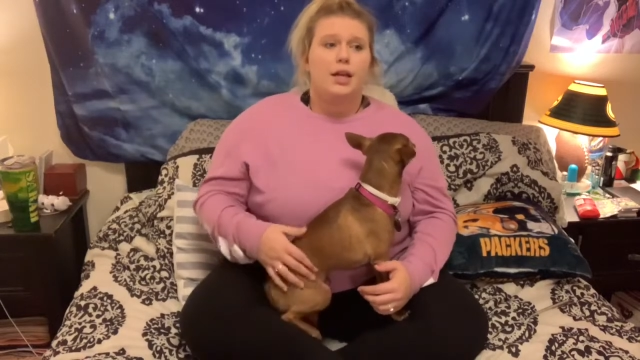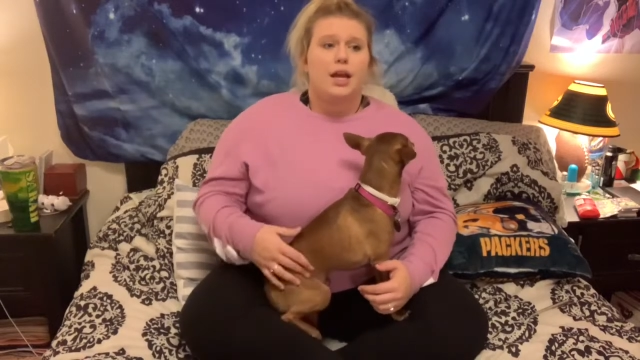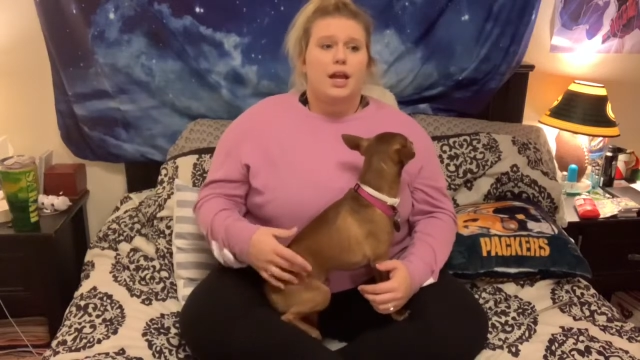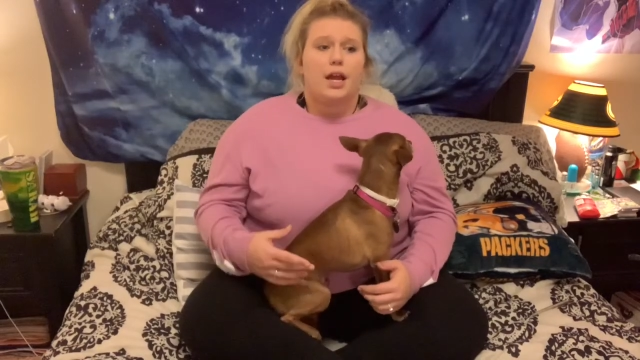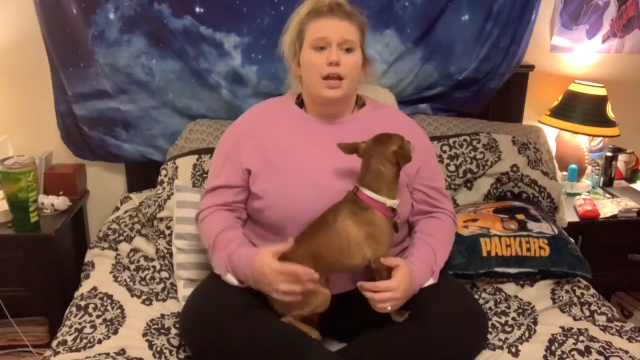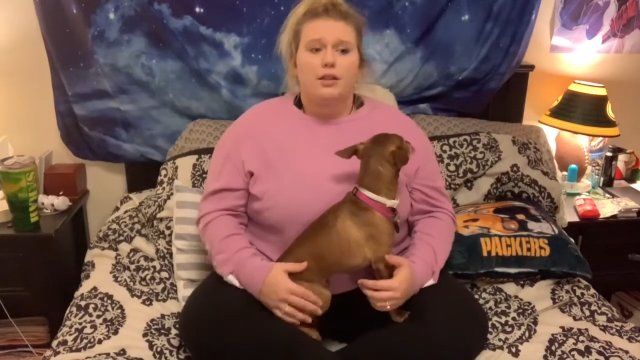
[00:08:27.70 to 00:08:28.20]

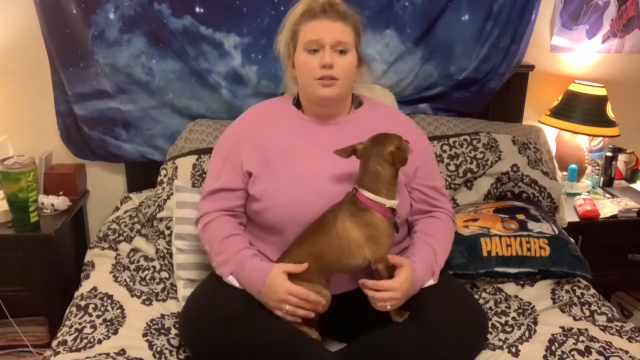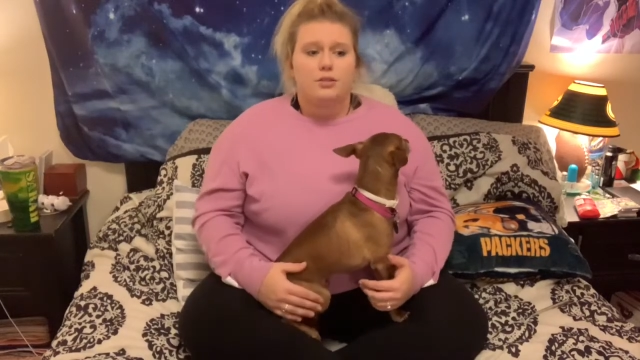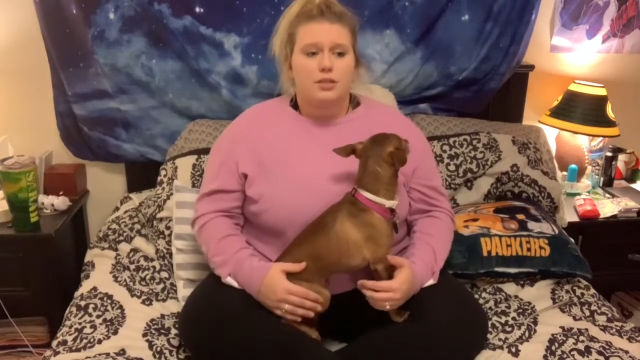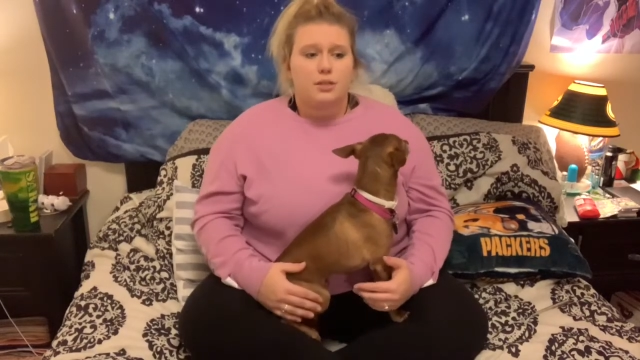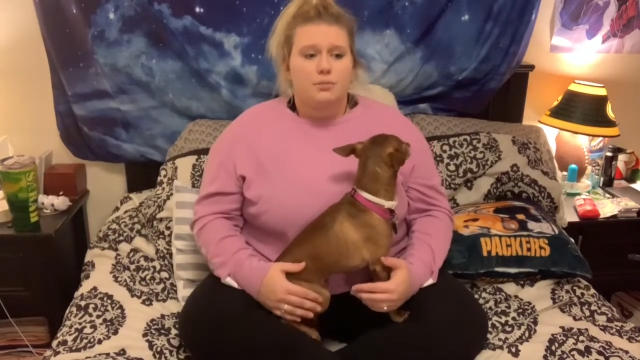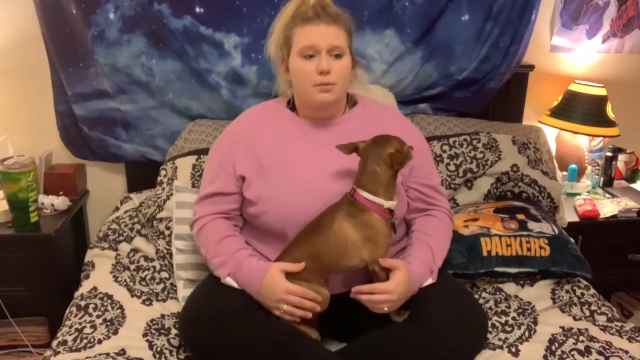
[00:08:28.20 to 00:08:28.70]
And there's
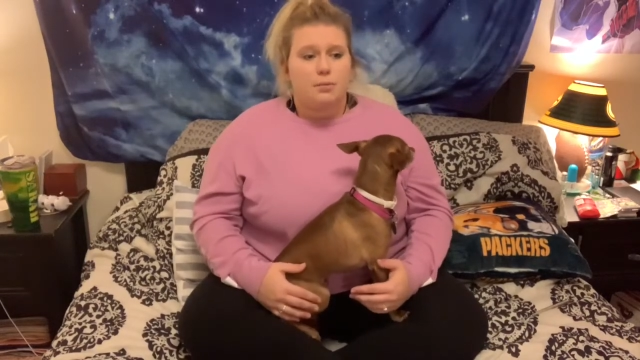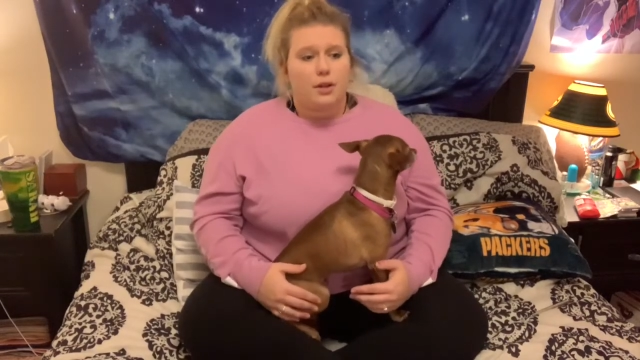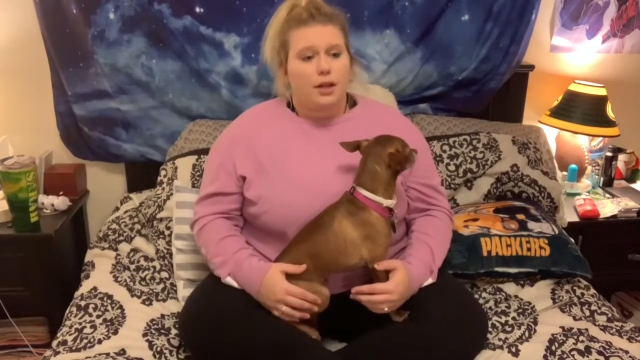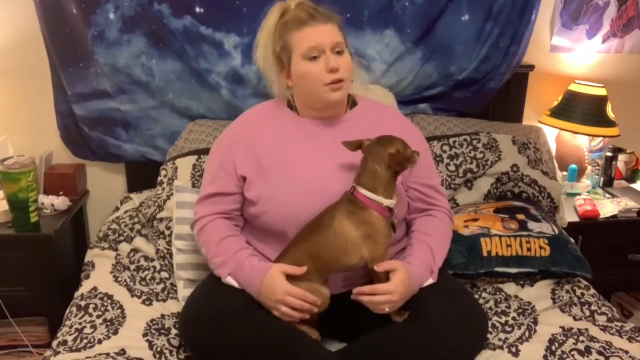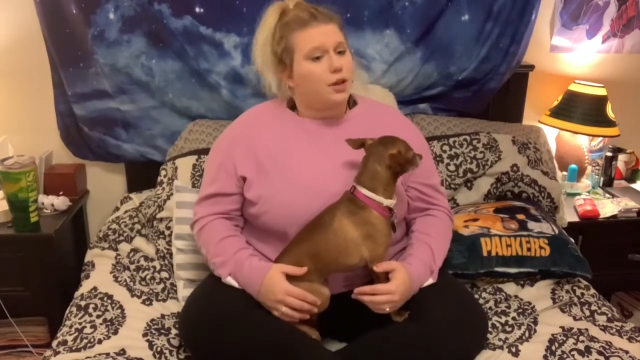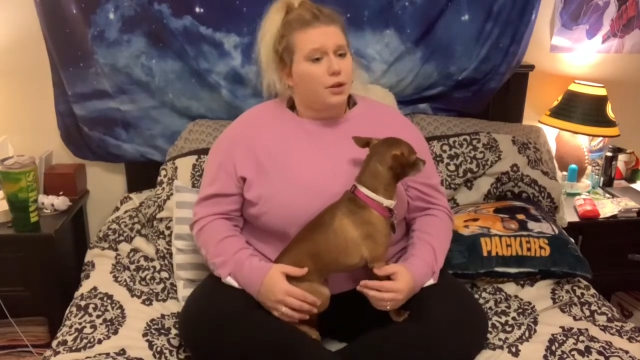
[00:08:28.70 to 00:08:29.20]
these people that
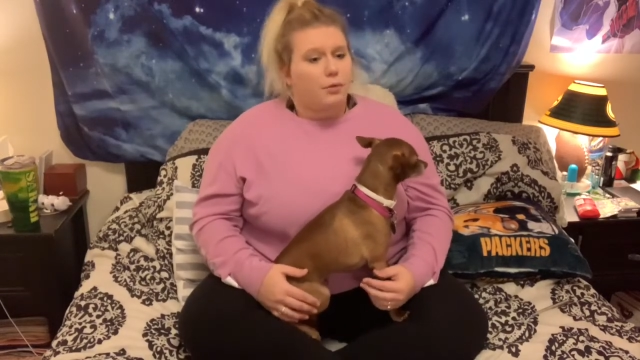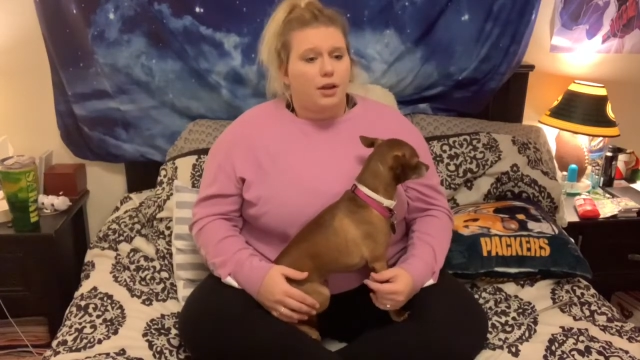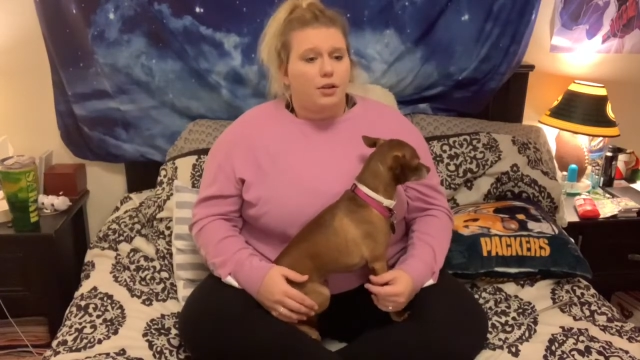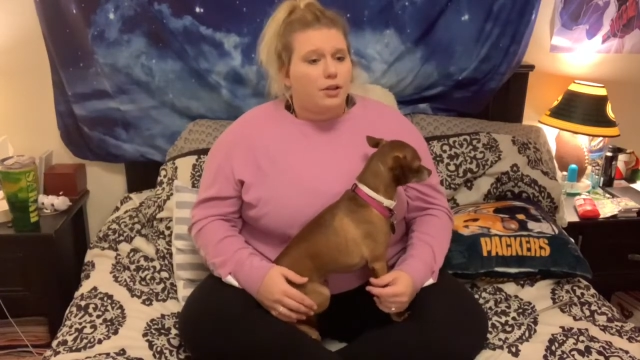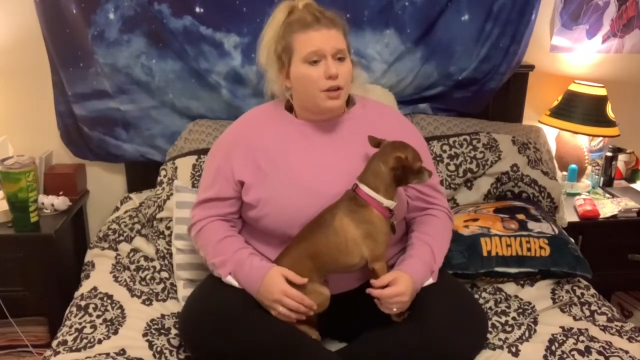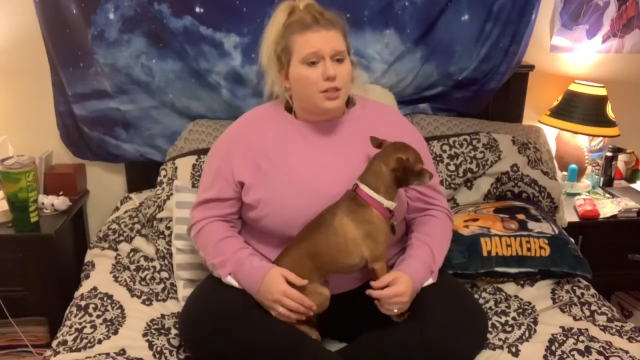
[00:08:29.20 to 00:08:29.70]
look like
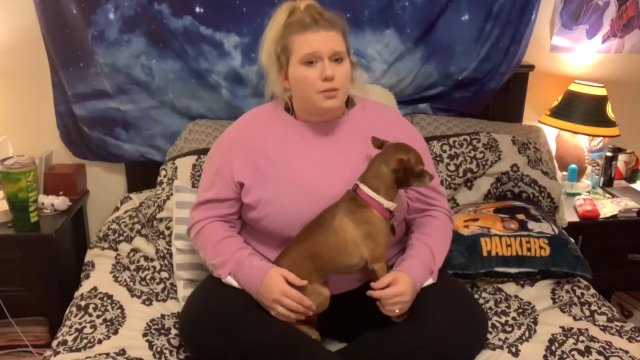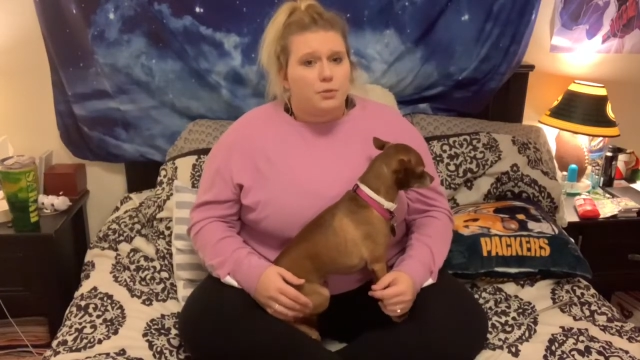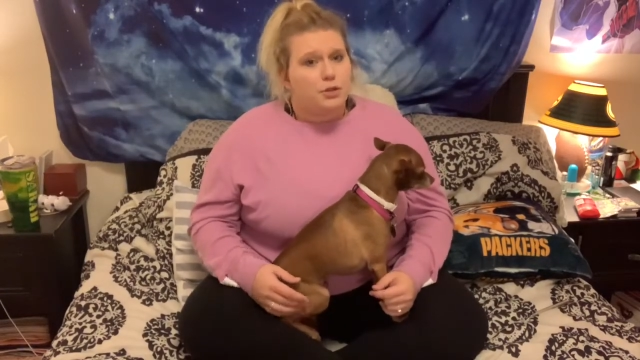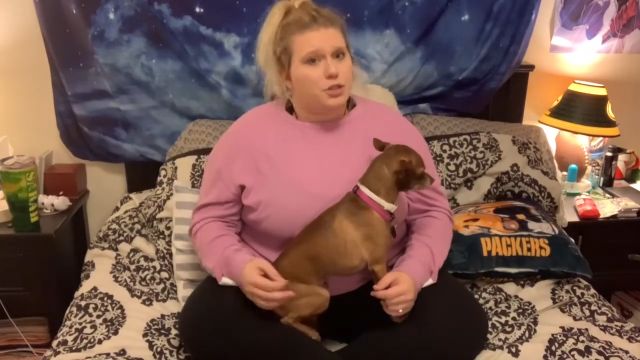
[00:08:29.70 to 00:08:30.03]
regular customers